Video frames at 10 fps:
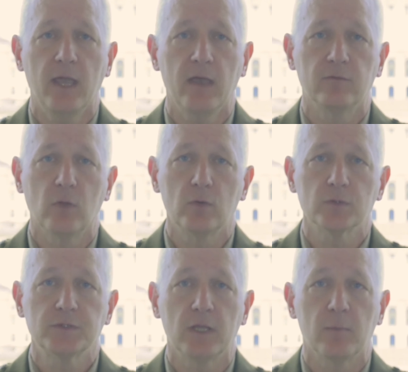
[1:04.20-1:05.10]
to have
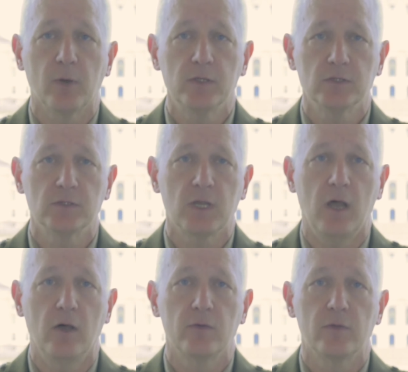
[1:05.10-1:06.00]
local celebrations to
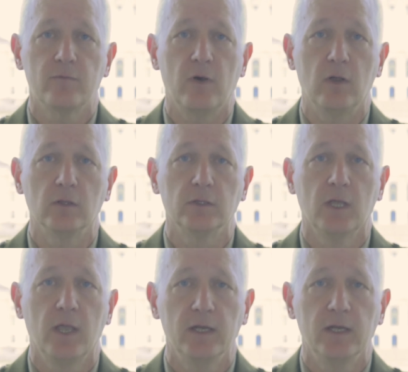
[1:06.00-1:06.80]
honor their fallen,